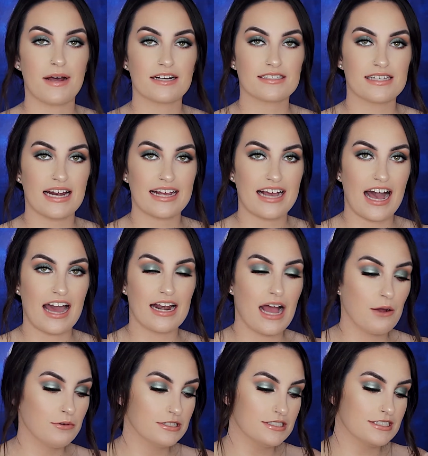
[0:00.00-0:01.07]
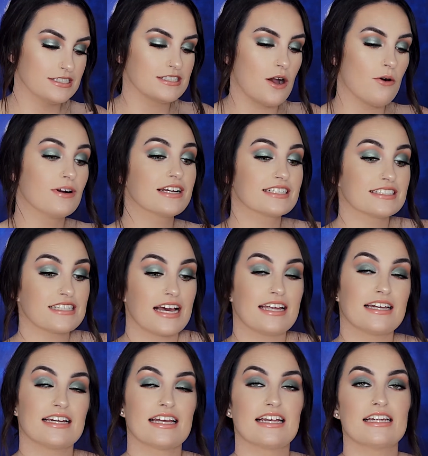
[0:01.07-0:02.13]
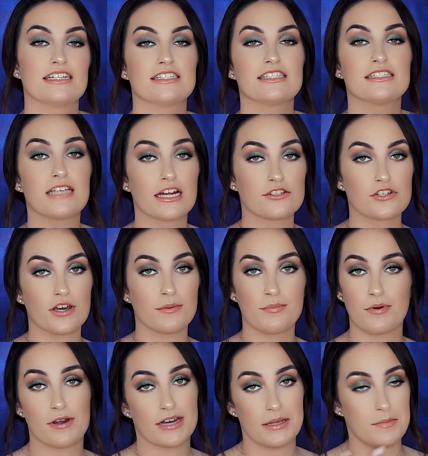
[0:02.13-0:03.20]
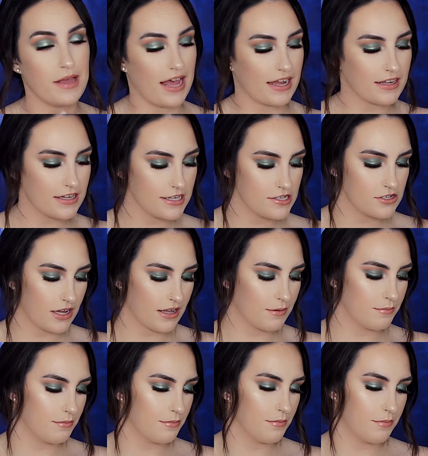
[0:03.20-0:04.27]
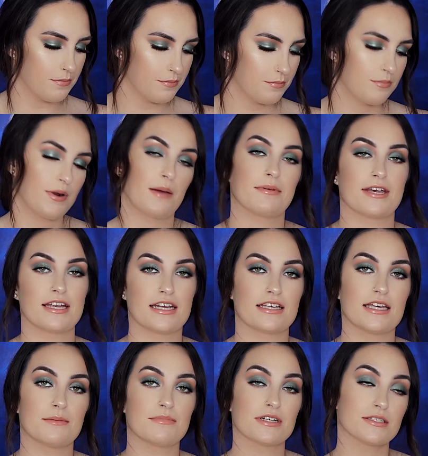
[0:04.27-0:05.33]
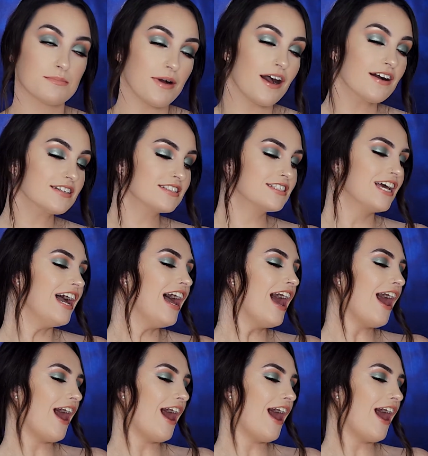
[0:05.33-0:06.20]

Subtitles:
Next box that I got, I was so excited, and it is such a pretty package. I'm probably gonna keep this box.